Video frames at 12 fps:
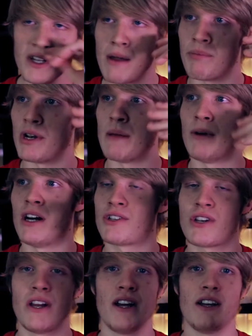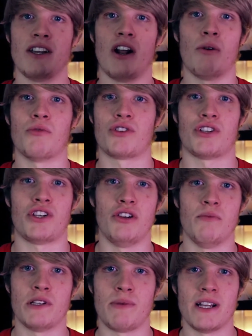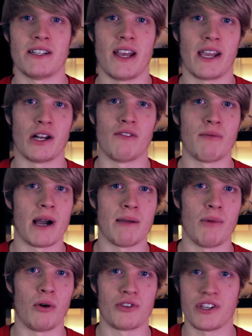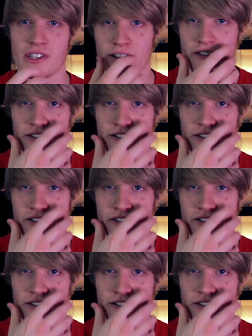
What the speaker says: And pretty much, you know, it was just humans being taken over by emojis, their